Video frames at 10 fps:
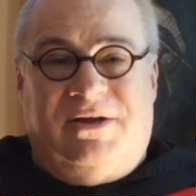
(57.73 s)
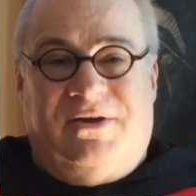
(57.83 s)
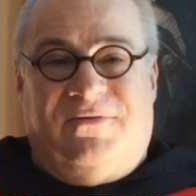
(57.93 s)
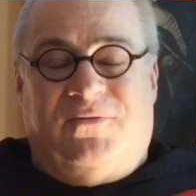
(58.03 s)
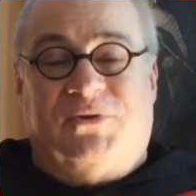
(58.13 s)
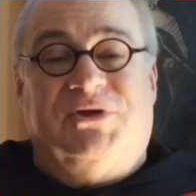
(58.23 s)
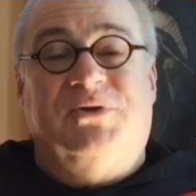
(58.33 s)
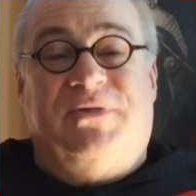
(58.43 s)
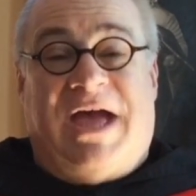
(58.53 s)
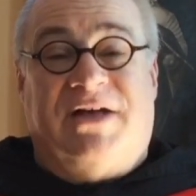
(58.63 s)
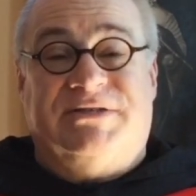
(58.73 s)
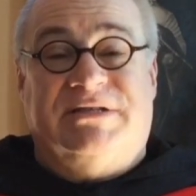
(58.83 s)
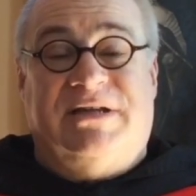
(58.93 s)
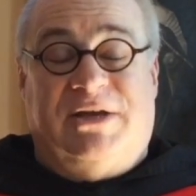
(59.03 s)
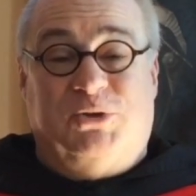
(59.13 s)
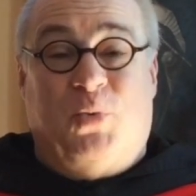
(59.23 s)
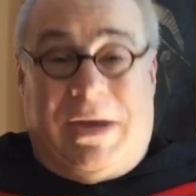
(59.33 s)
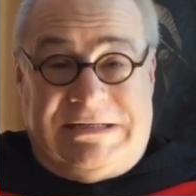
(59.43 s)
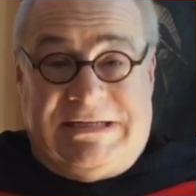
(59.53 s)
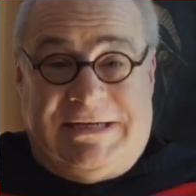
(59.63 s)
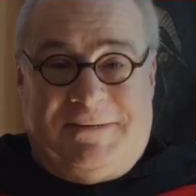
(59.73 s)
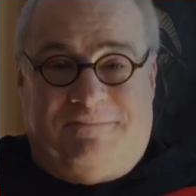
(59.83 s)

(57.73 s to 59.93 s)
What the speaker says: for 2020.